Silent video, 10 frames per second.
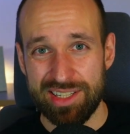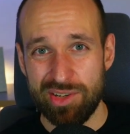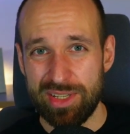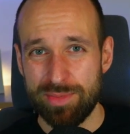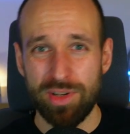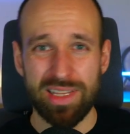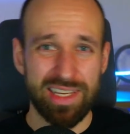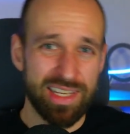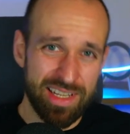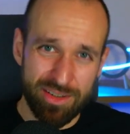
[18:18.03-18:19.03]
so it's more
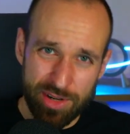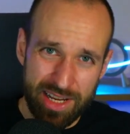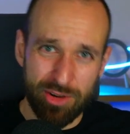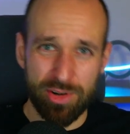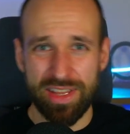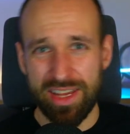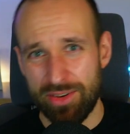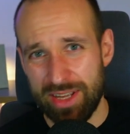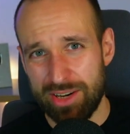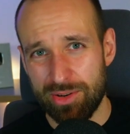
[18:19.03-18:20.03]
like here an hour, there
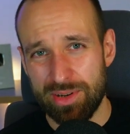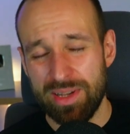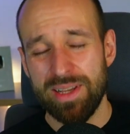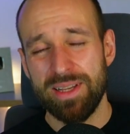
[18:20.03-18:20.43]
an hour,